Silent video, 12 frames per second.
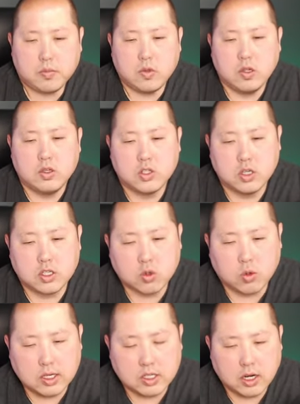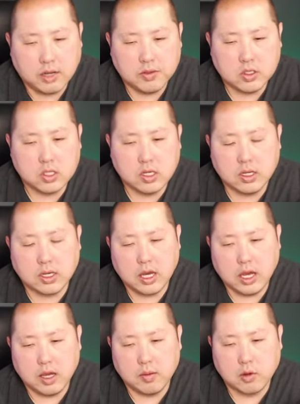Serious question. Have you seen a
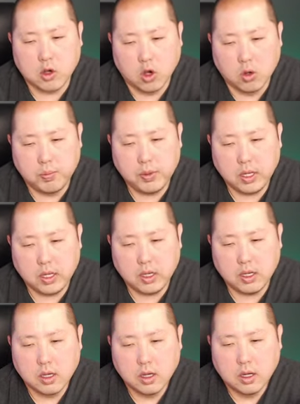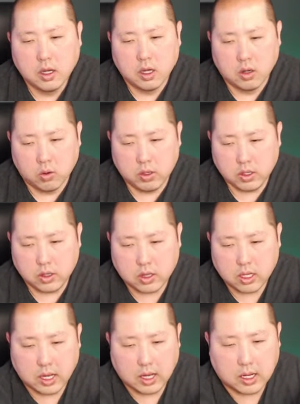game, Kopi? What do you
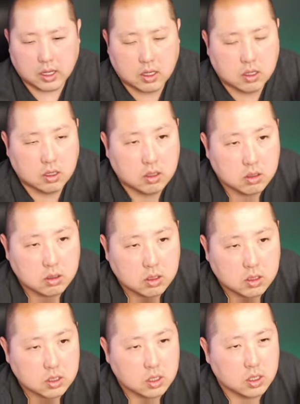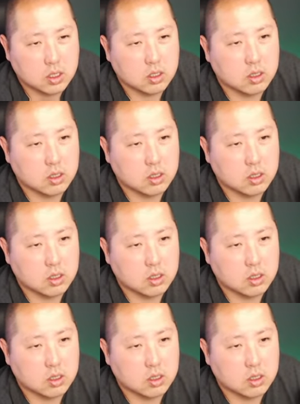think? Is it a